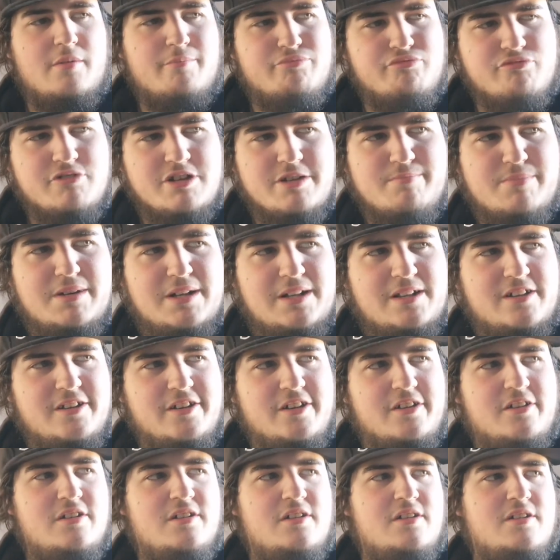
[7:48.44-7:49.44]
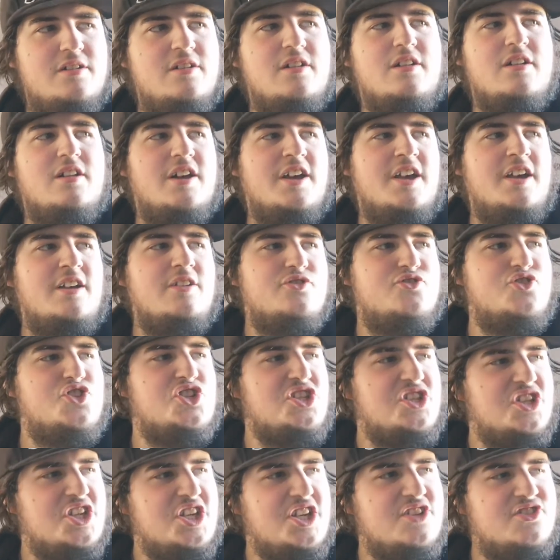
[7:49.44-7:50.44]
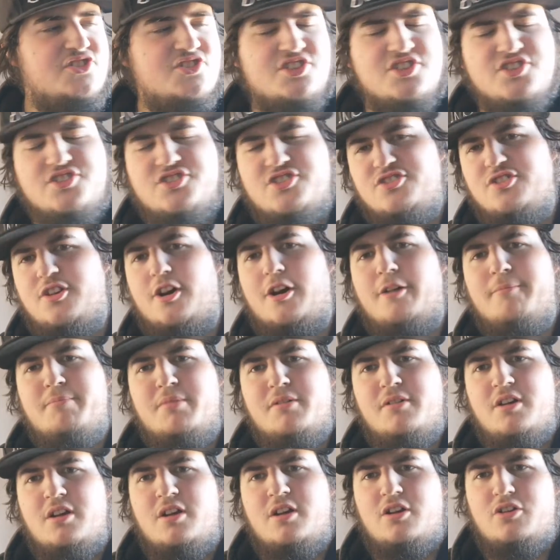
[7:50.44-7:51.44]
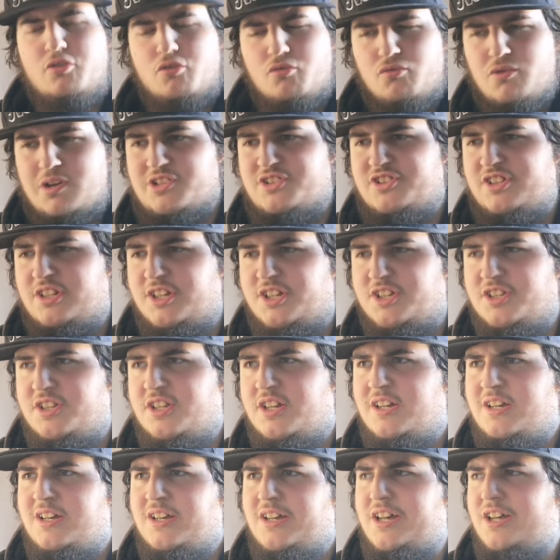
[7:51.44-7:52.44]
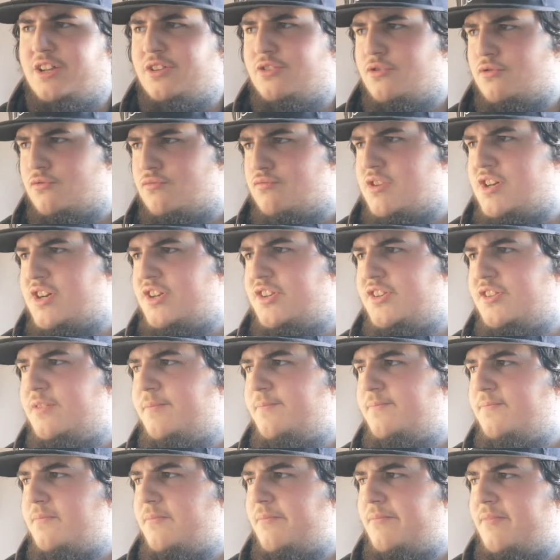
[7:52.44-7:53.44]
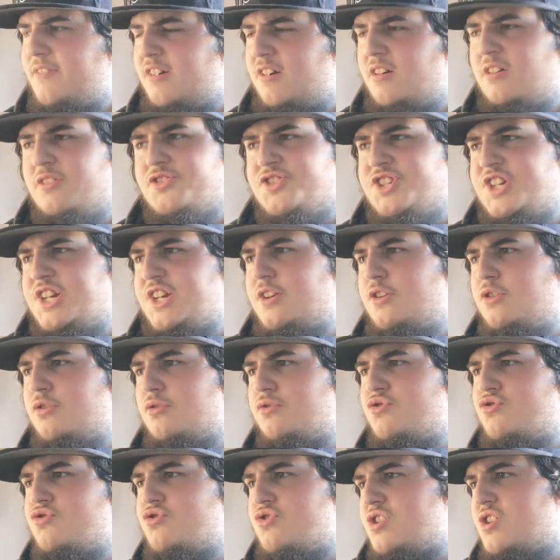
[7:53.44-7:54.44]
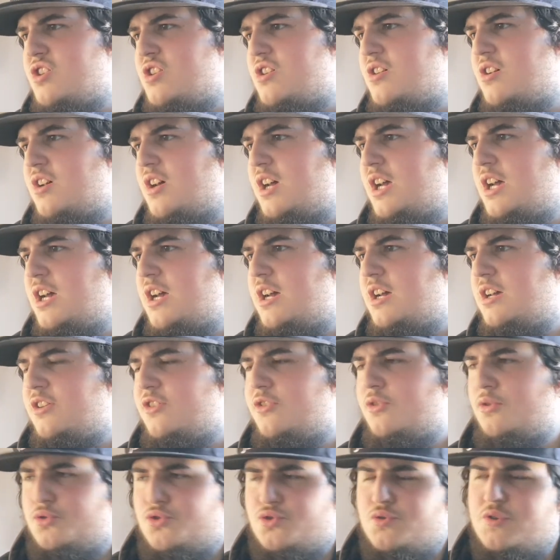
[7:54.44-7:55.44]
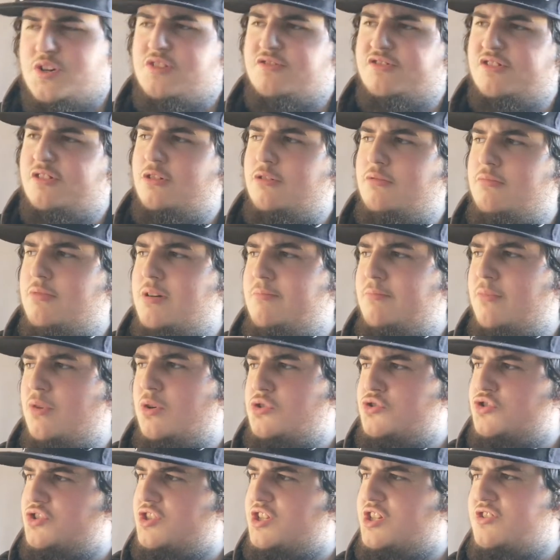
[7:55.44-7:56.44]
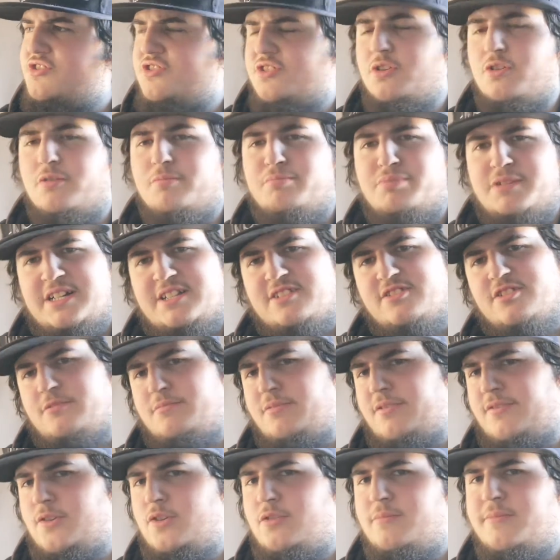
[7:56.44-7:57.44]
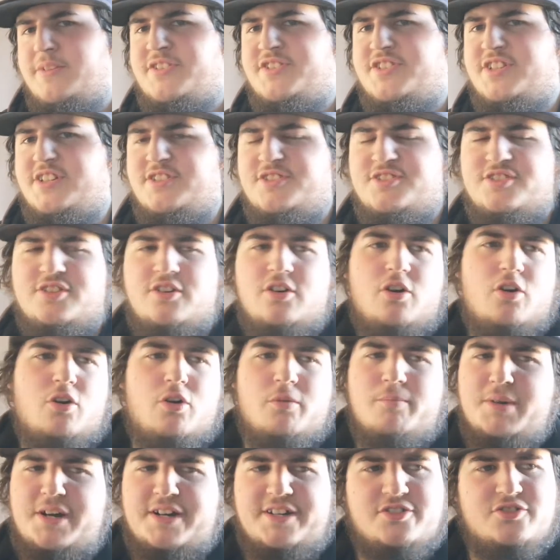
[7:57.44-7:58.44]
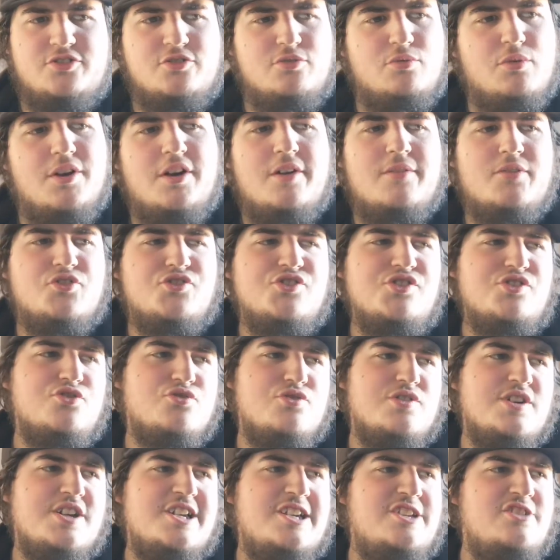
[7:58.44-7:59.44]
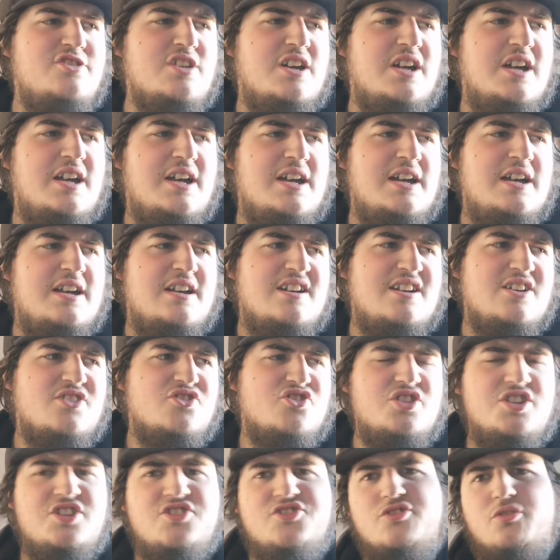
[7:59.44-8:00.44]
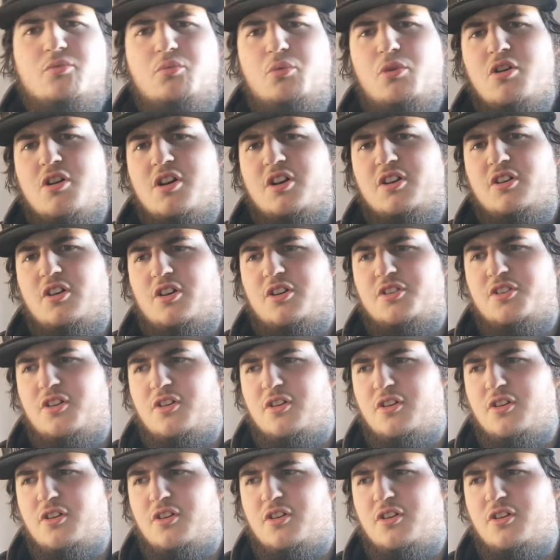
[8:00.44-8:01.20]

Brie Bella, she needs to stop wrestling in the ring until she, trains a little bit more. She needs to go back to the performance center or back to wherever she trained, and she needs to work on